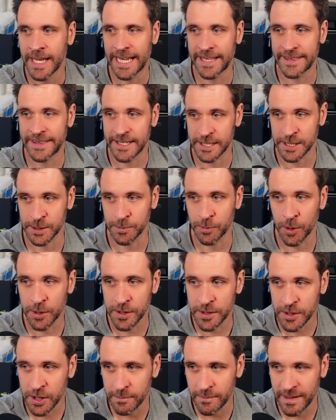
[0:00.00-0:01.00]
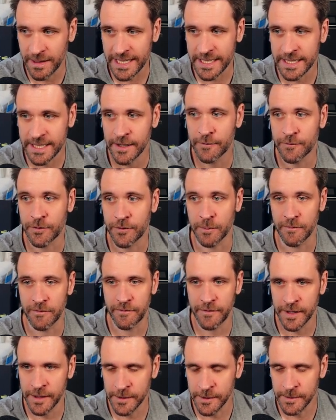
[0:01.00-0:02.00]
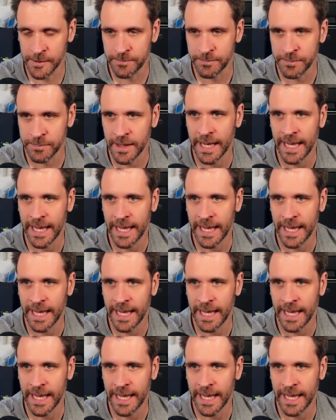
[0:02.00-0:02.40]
And there's one commit from Phil,